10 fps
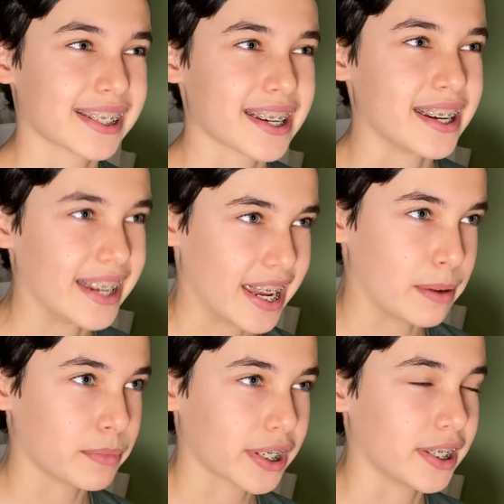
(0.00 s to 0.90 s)

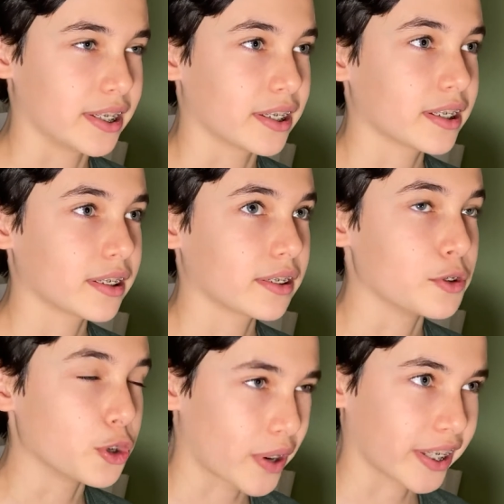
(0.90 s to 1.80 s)
names in
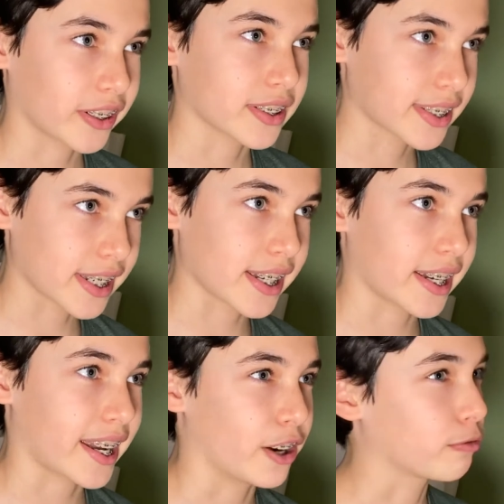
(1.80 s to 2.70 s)
New England skiing
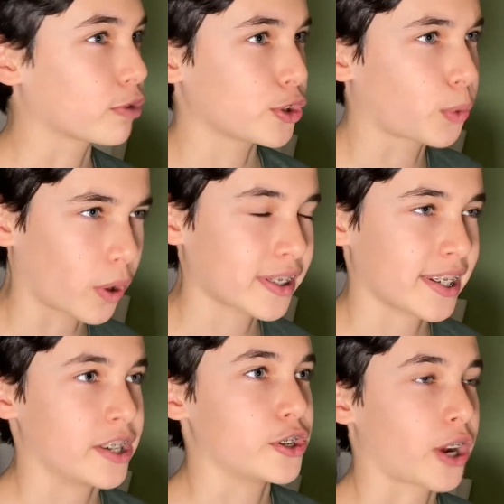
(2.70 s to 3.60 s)
and resorts
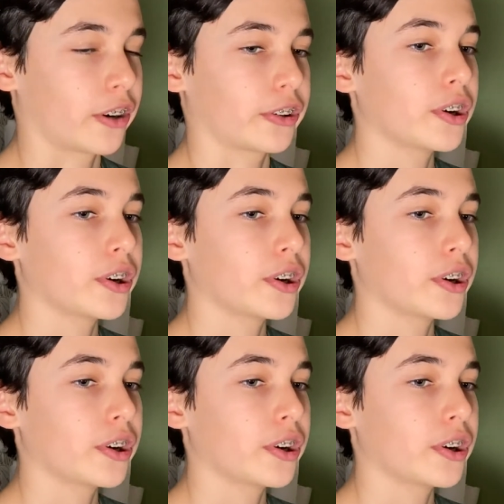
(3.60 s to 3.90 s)
in general.